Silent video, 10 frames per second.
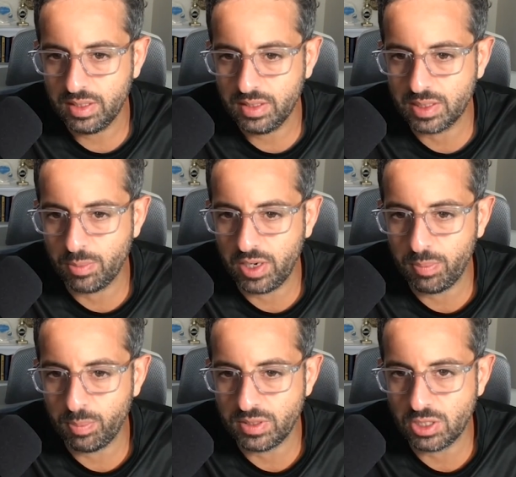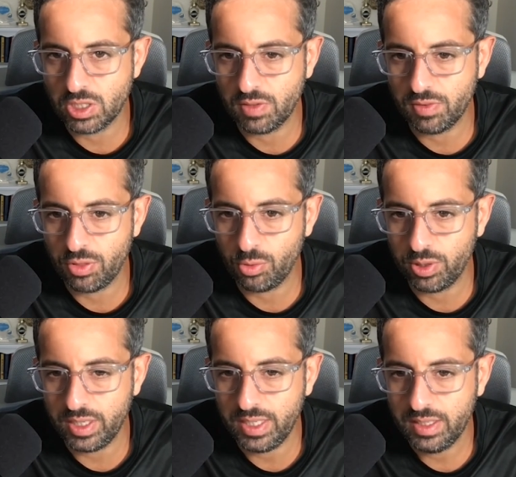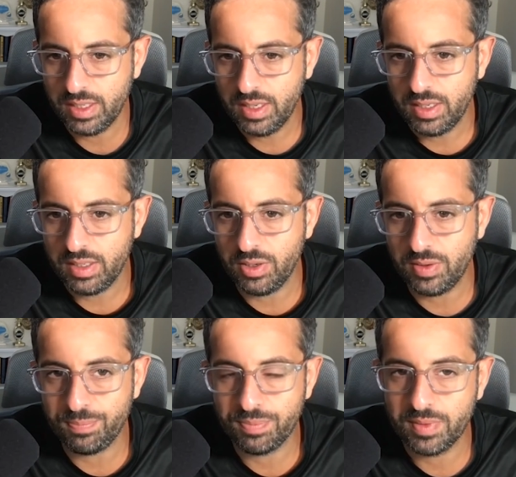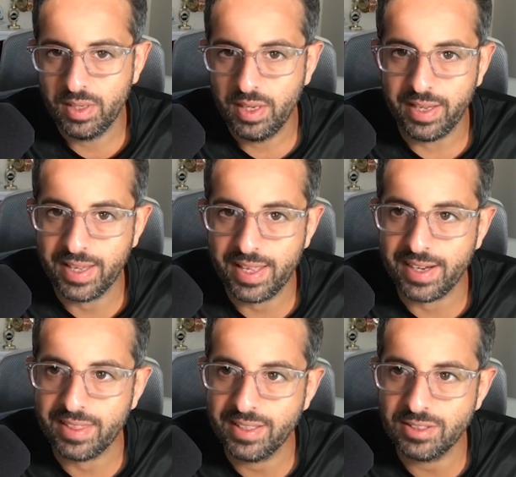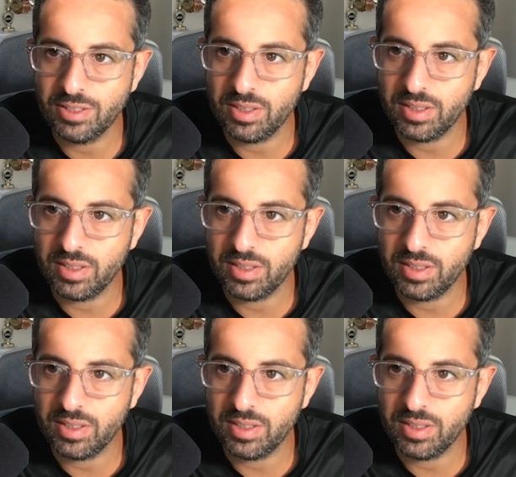someone in position of authority? You know, again, I think